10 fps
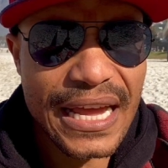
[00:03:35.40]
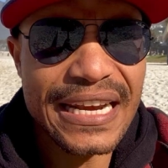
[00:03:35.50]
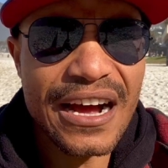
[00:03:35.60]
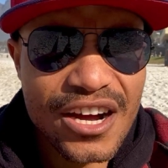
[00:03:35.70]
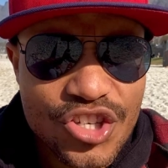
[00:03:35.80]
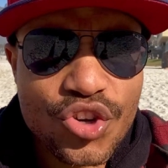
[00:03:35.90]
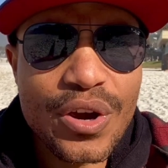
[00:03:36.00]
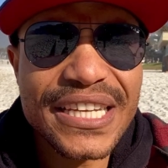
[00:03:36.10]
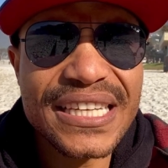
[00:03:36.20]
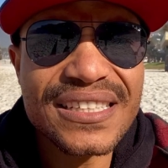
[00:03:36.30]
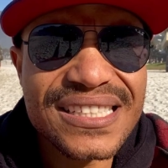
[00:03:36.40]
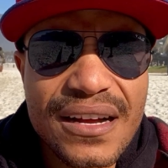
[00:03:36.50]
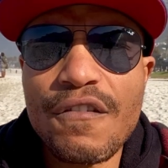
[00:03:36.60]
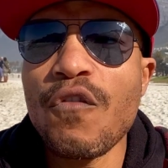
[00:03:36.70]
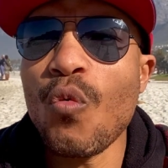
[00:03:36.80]
And ask your ideal
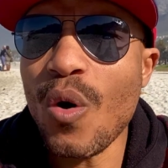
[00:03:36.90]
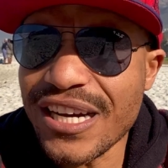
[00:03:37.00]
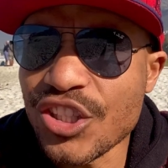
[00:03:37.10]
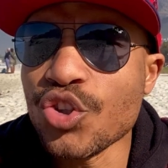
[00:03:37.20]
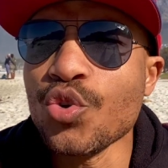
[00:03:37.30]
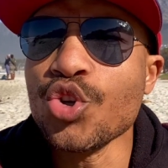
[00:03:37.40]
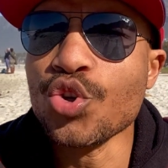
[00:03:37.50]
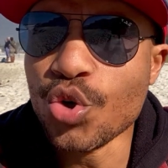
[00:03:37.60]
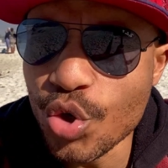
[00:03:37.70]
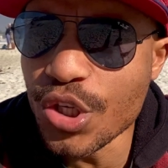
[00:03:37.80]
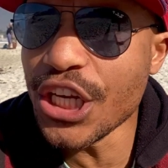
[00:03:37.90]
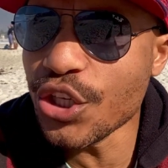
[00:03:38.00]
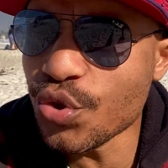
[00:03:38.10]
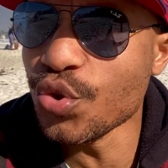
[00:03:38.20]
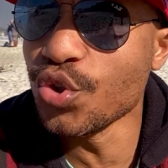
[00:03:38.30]
self, what do you
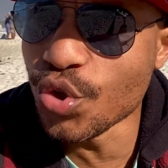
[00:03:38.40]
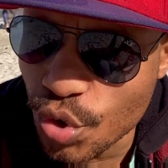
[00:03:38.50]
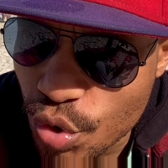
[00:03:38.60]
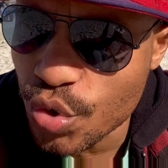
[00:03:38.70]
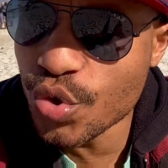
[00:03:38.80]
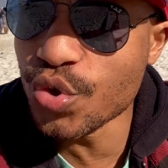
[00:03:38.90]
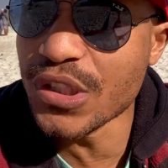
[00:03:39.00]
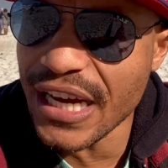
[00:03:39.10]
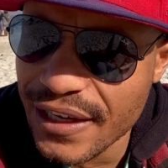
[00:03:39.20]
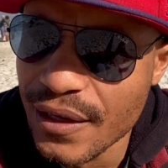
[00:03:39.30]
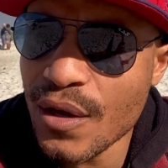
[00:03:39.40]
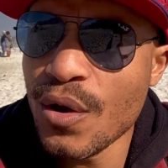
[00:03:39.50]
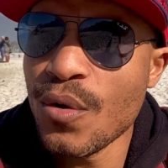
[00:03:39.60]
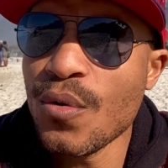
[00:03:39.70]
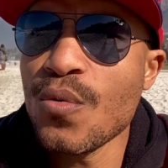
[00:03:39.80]
need to do today?
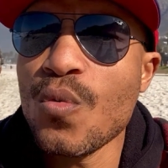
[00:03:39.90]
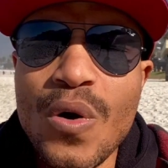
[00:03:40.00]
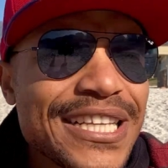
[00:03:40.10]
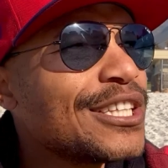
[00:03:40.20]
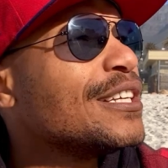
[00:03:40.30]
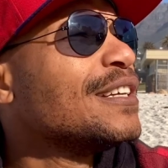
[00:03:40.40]
What